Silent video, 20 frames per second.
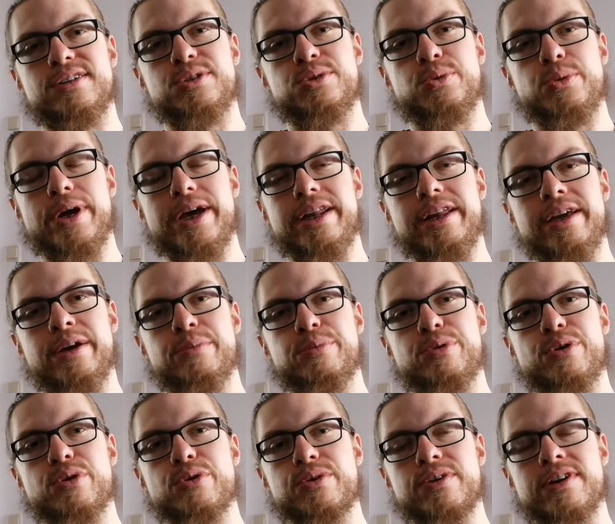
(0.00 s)
training
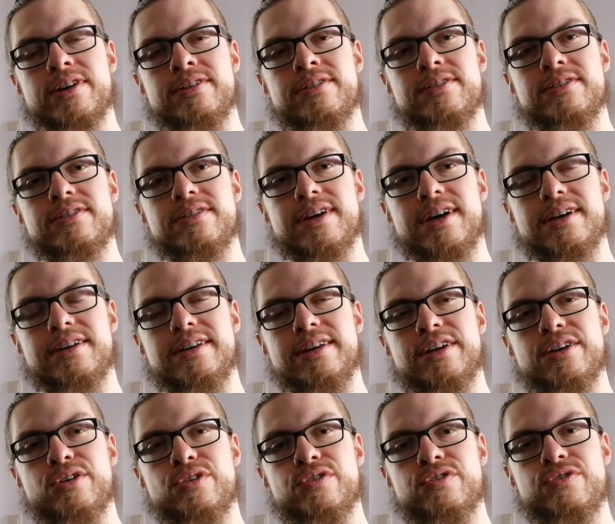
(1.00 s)
progress
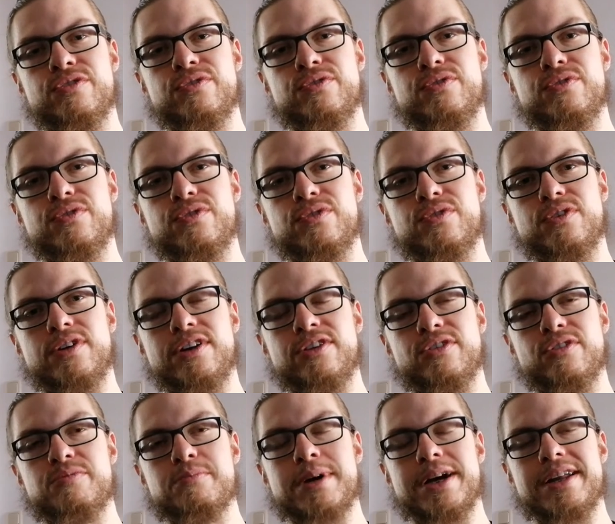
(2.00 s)
starting off as
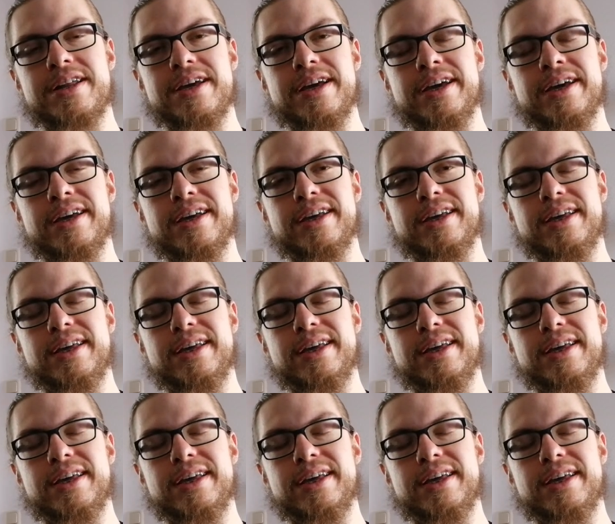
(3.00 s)
of Monday.